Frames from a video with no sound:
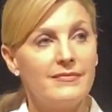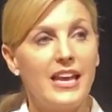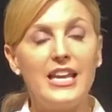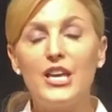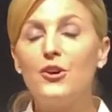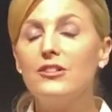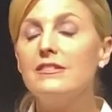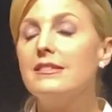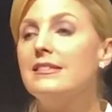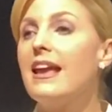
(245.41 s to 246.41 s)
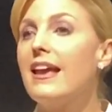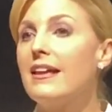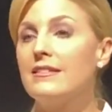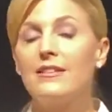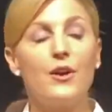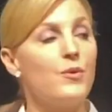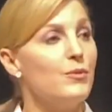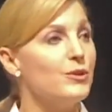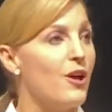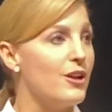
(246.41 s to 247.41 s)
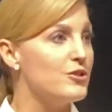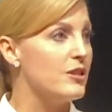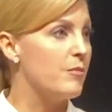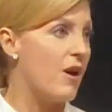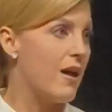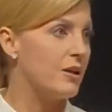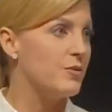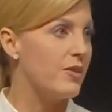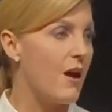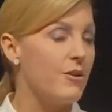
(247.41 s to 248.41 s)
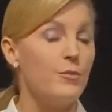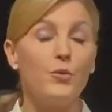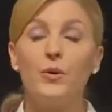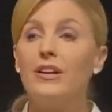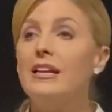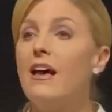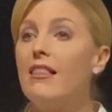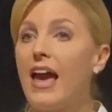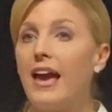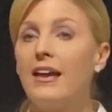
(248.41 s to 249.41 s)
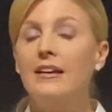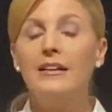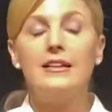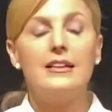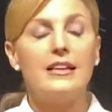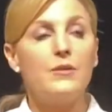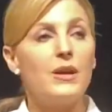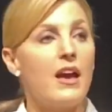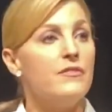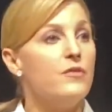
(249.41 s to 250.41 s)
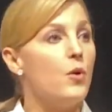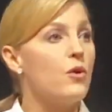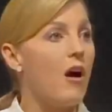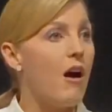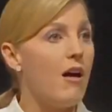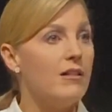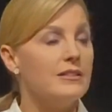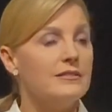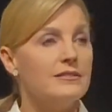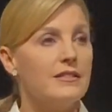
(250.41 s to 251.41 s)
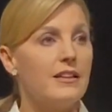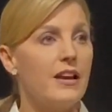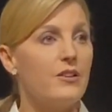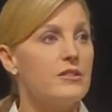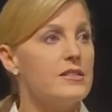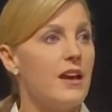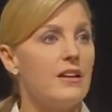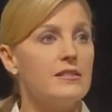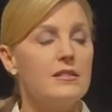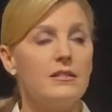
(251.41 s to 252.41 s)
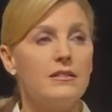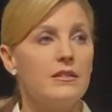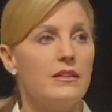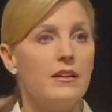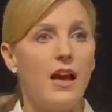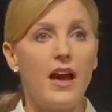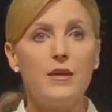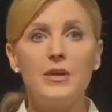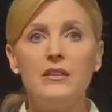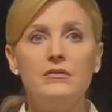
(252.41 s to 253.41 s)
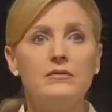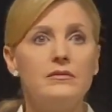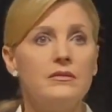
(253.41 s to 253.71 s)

And he couldn't stand that we were launching the product without him. We were in LA, and we got a phone call, and Carol says, "Amy,